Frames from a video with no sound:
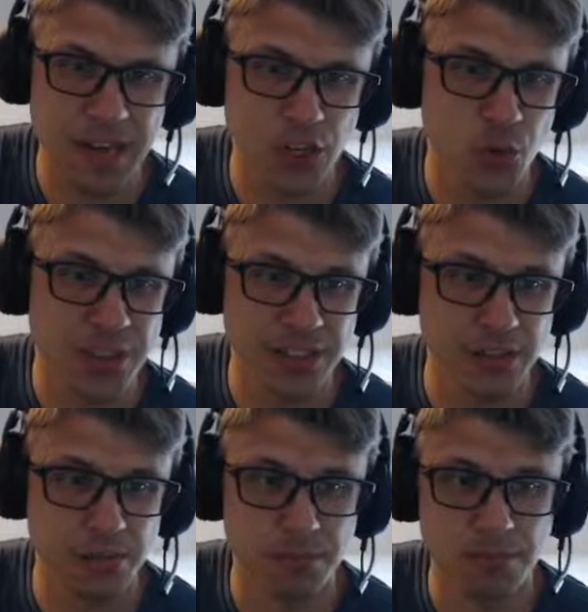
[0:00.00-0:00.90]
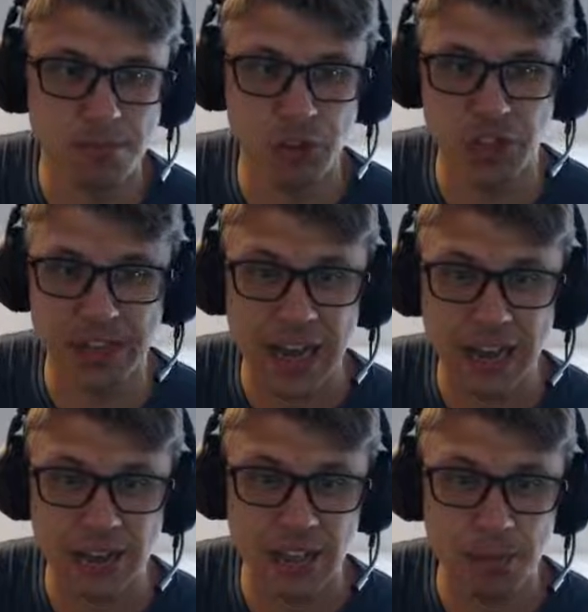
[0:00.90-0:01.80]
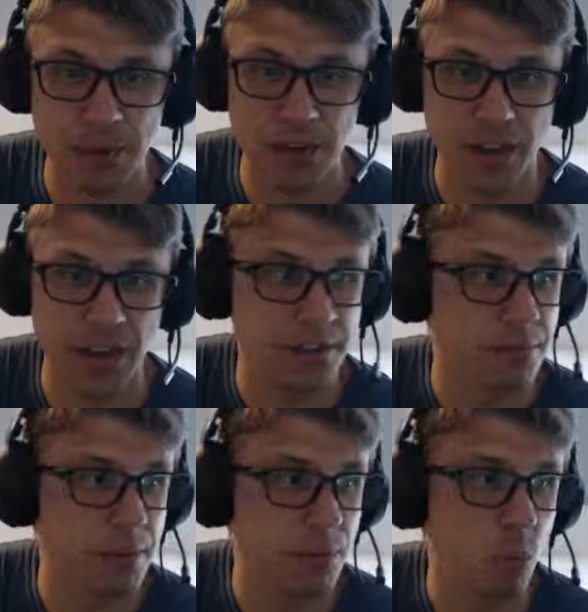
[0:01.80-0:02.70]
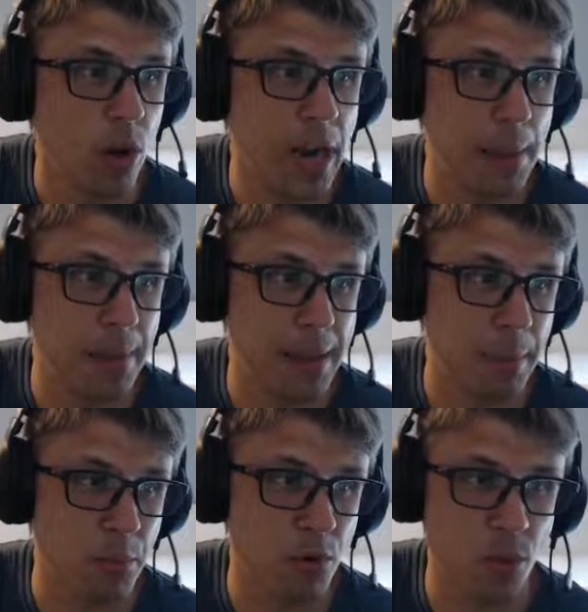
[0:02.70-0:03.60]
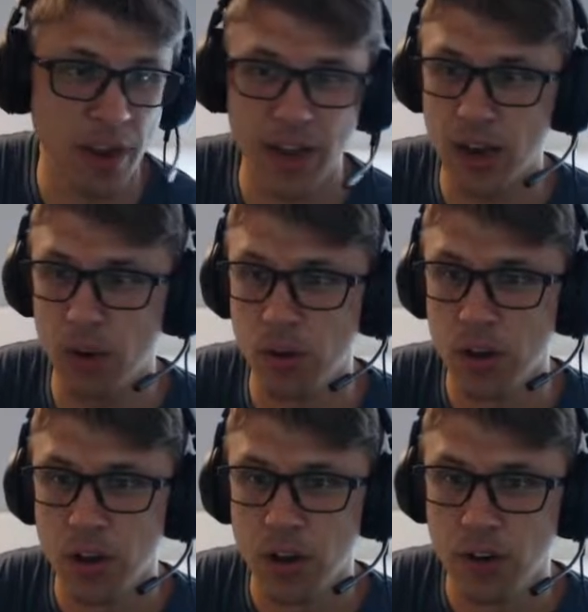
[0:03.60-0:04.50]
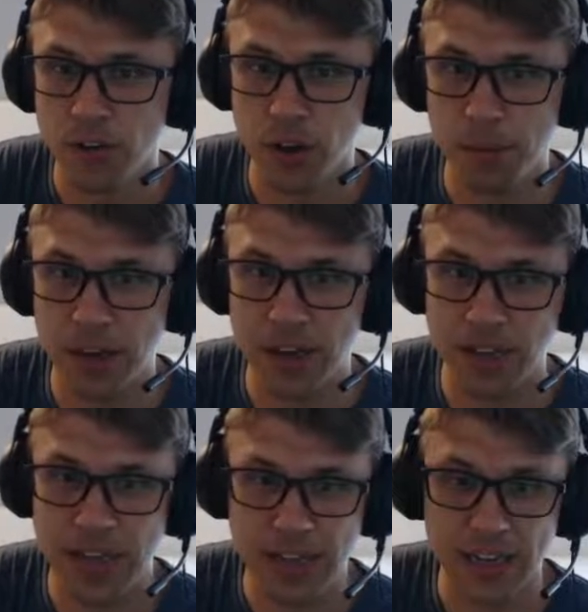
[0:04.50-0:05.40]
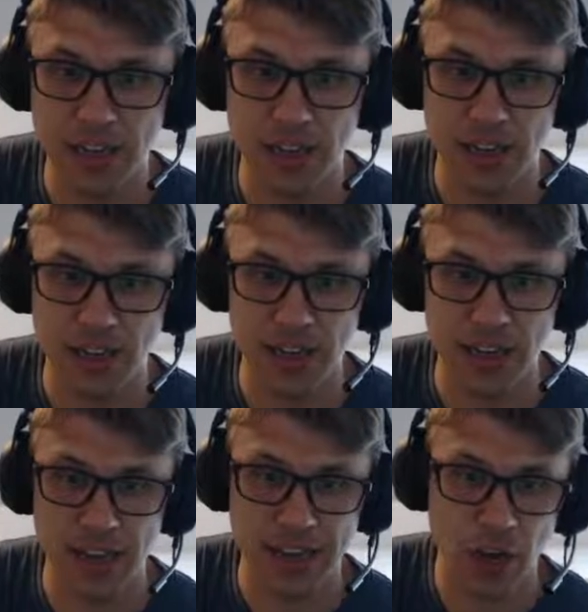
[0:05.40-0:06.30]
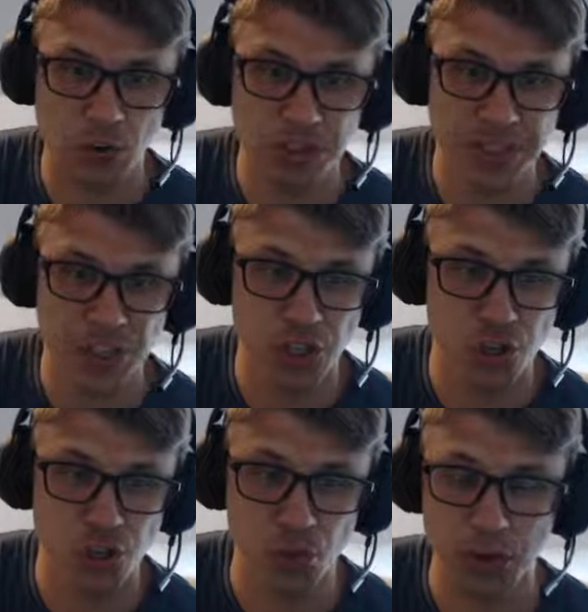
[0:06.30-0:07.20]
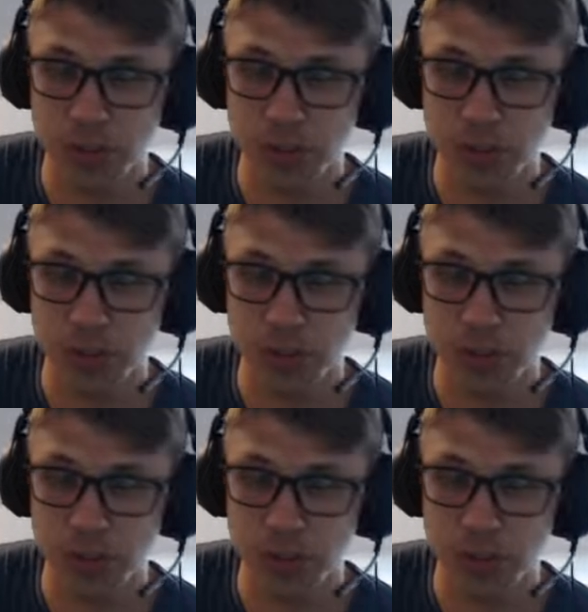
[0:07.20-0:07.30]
doing this mission constantly, but I'm one band member away now from unlocking the county tour.